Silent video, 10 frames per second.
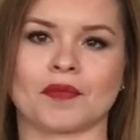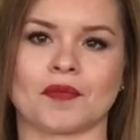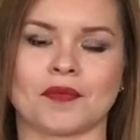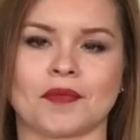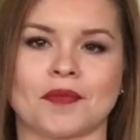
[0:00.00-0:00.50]

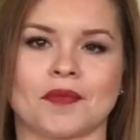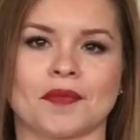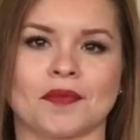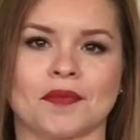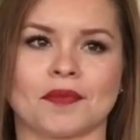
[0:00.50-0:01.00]

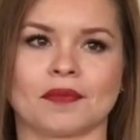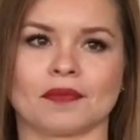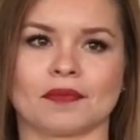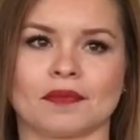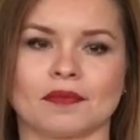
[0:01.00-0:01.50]

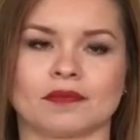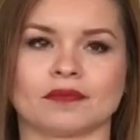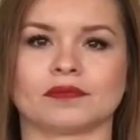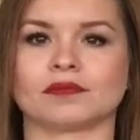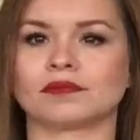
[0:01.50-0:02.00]

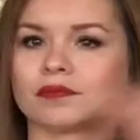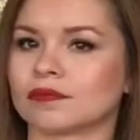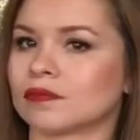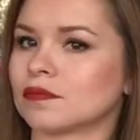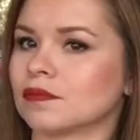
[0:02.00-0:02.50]

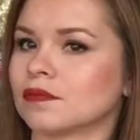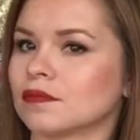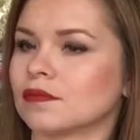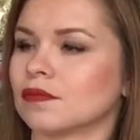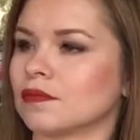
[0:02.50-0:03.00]

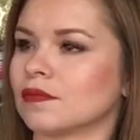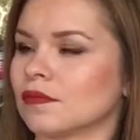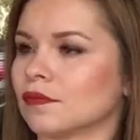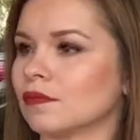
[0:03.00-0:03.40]
(silent)